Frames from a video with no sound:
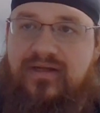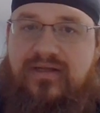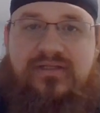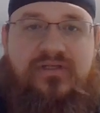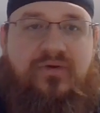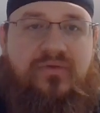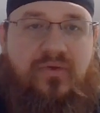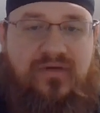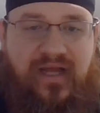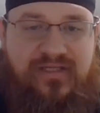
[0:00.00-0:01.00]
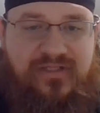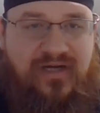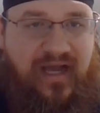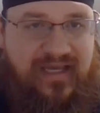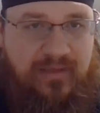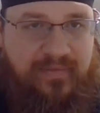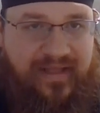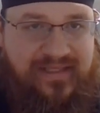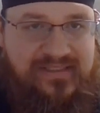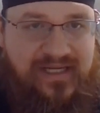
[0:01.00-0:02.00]
So Laura has her hiking
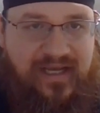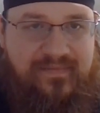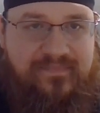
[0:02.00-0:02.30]
plans today.